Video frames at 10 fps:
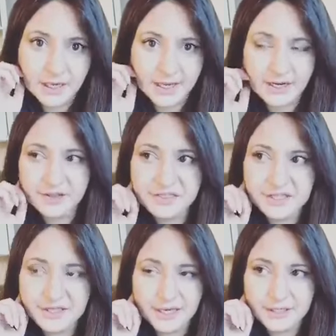And I
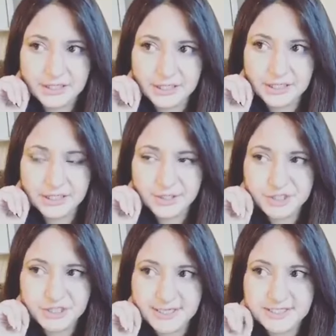think the only
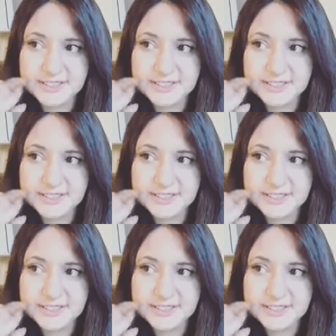conclusion is